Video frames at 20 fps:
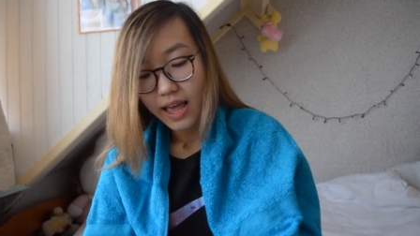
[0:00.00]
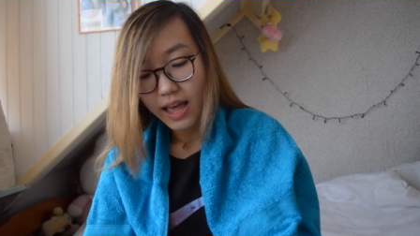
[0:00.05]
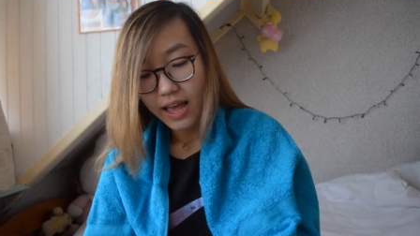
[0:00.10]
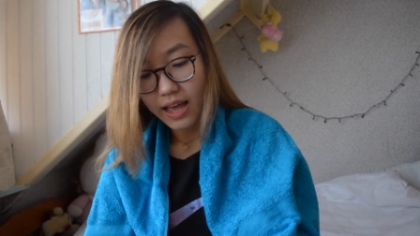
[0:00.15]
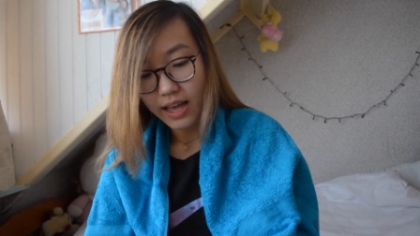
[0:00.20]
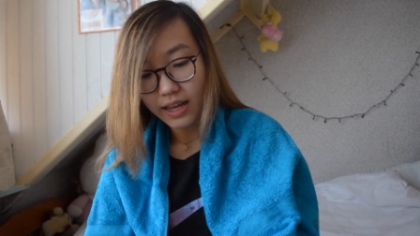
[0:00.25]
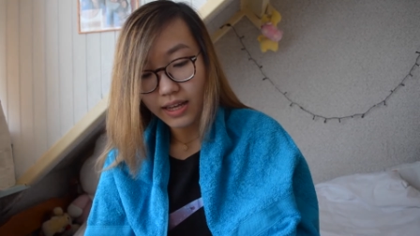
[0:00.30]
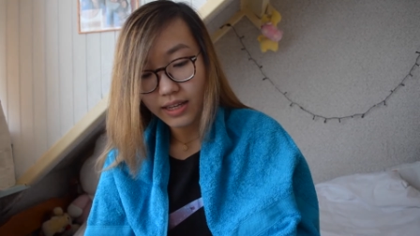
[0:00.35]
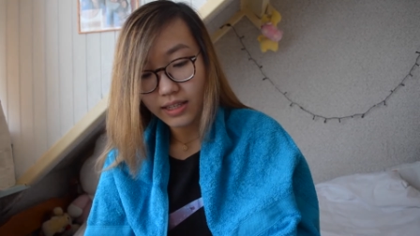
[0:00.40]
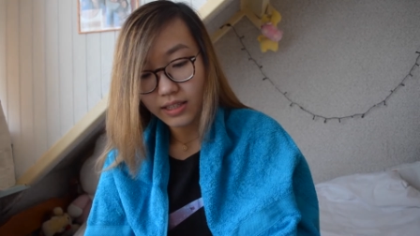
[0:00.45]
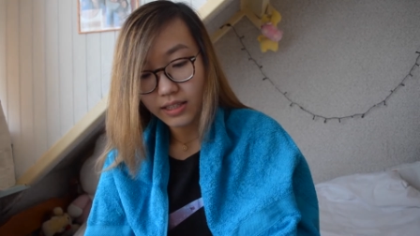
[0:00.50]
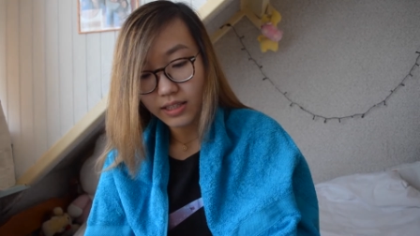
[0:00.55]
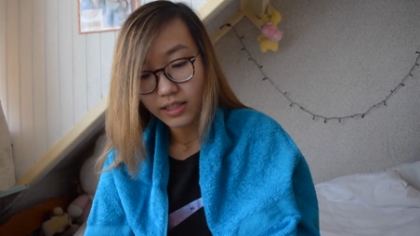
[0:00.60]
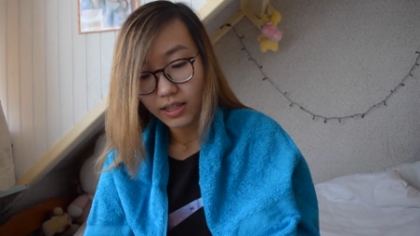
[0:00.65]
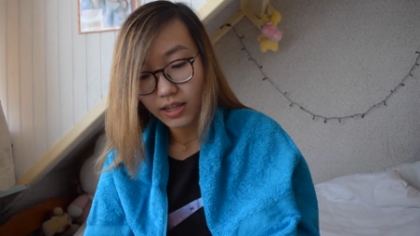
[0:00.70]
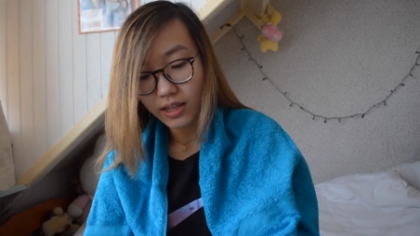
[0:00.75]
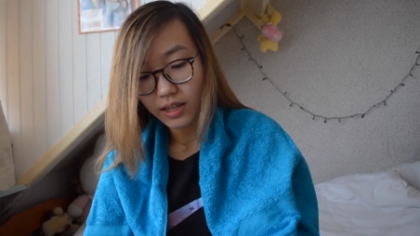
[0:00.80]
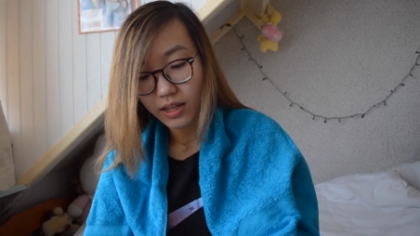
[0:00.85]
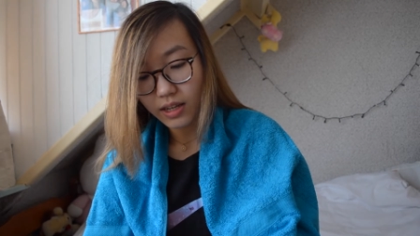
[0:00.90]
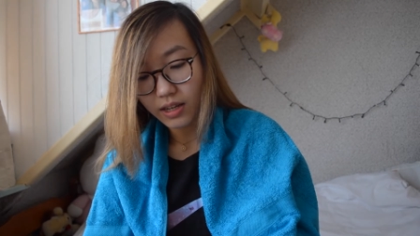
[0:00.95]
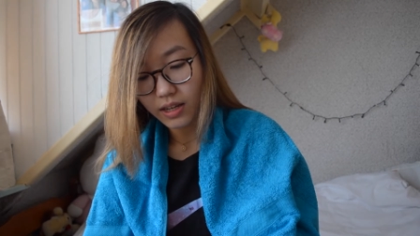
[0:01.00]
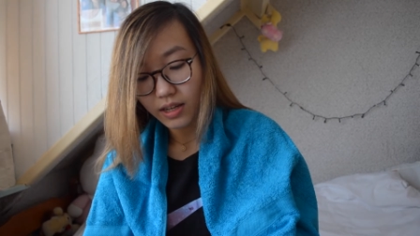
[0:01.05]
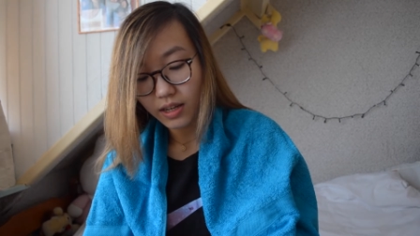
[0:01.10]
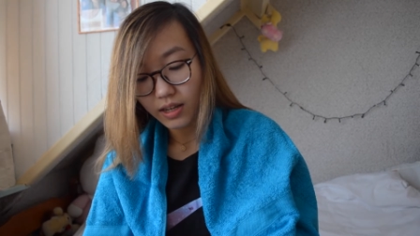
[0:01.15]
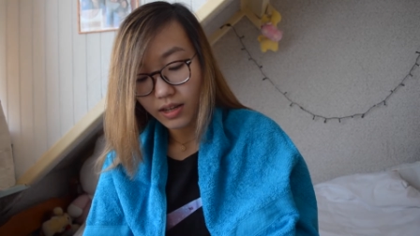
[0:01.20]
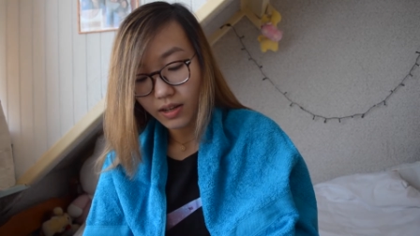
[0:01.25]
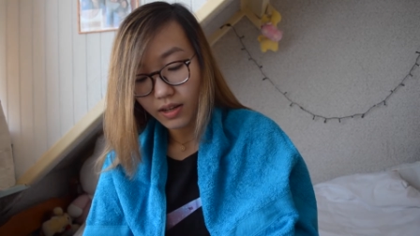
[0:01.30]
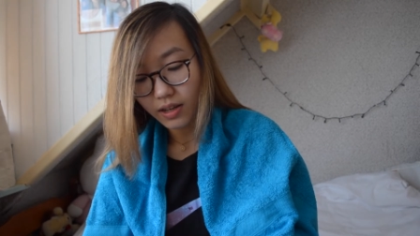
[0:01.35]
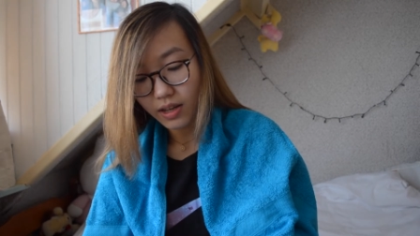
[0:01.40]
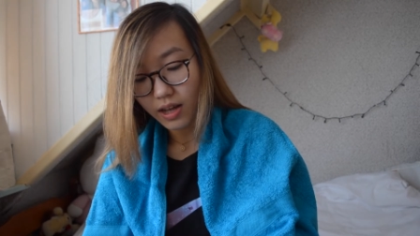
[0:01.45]
and
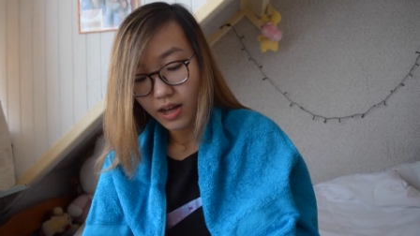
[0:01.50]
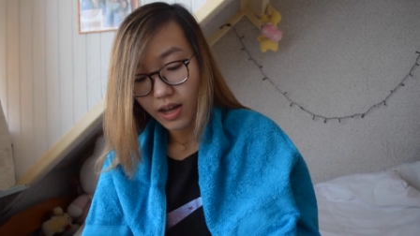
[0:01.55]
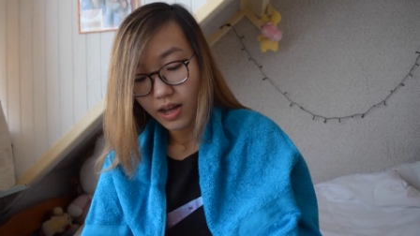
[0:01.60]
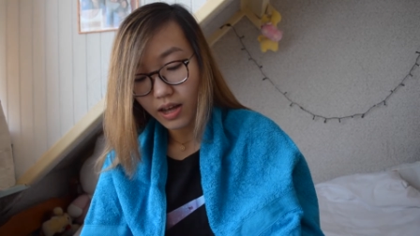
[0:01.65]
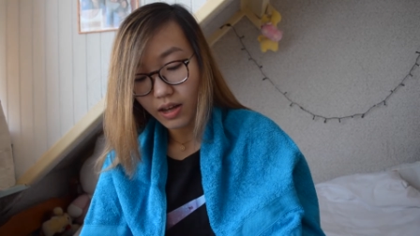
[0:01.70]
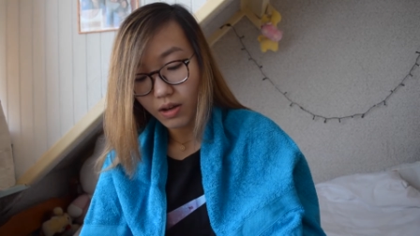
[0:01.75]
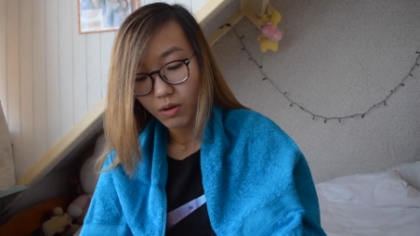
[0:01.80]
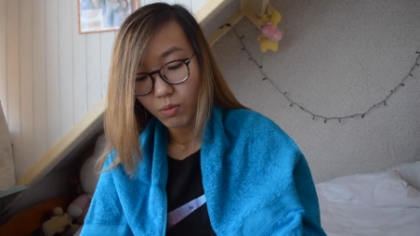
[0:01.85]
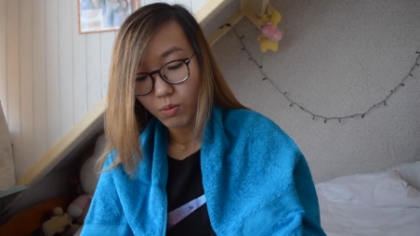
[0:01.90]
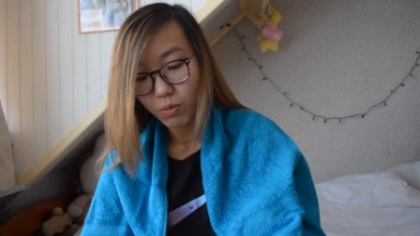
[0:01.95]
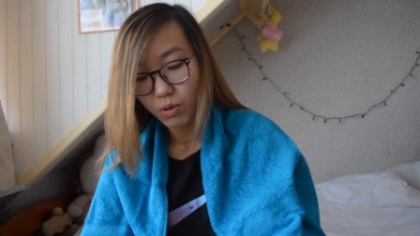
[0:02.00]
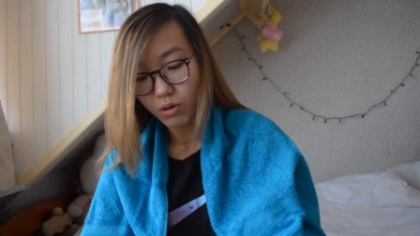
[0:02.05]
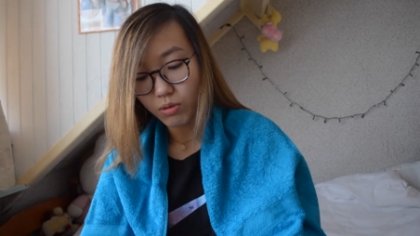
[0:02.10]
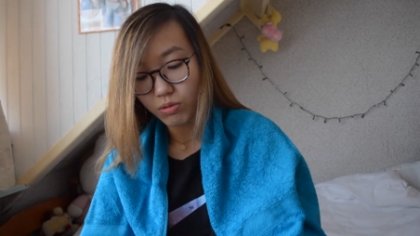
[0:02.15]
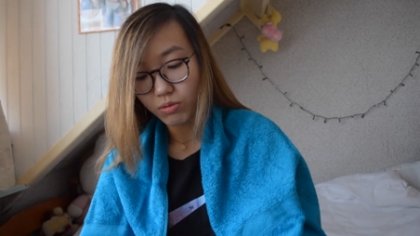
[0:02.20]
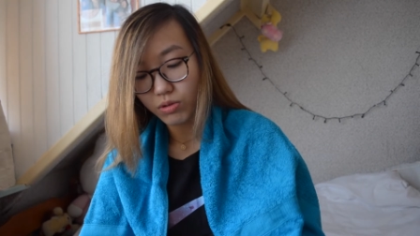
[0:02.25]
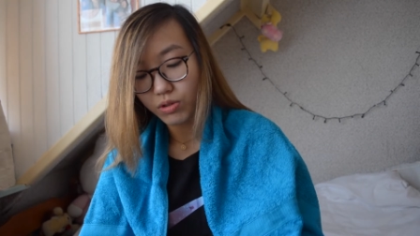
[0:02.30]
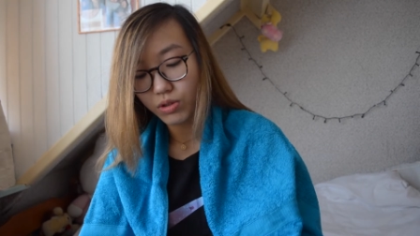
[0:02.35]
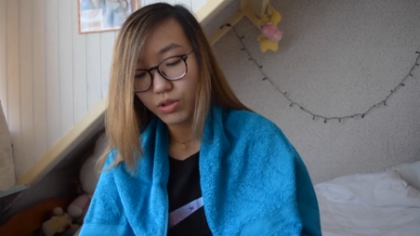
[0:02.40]
whoa,